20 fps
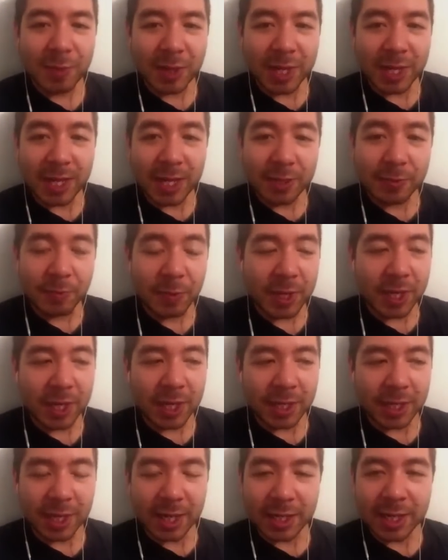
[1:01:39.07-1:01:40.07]
it's been
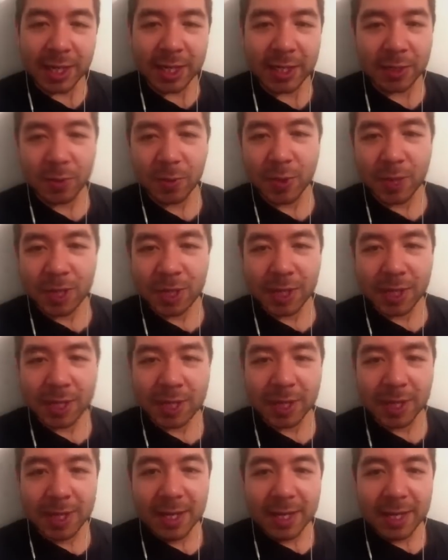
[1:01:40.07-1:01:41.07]
a nice week.
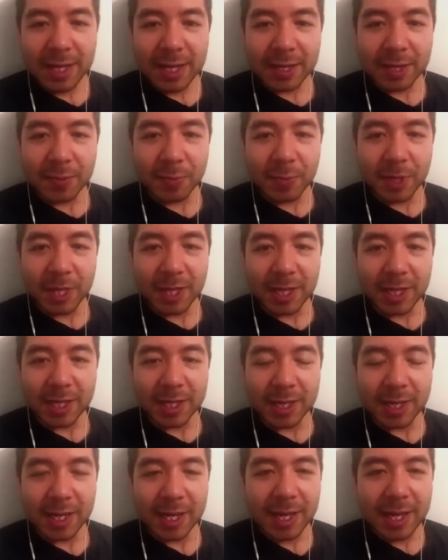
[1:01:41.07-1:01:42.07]
Has
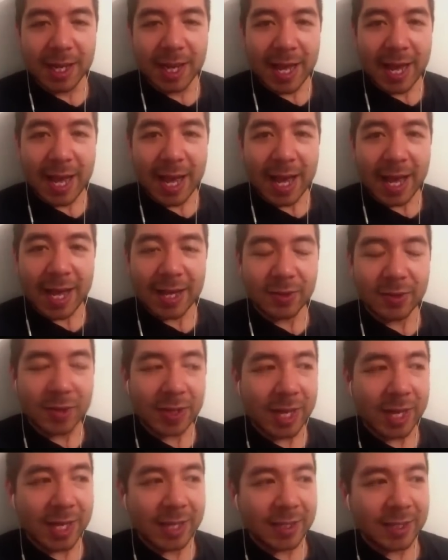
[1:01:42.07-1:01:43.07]
a
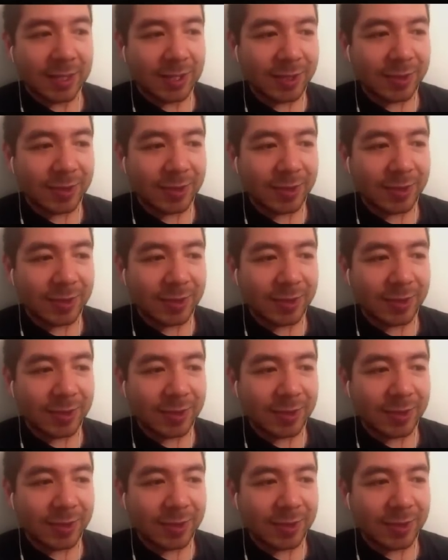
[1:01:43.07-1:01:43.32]
nice,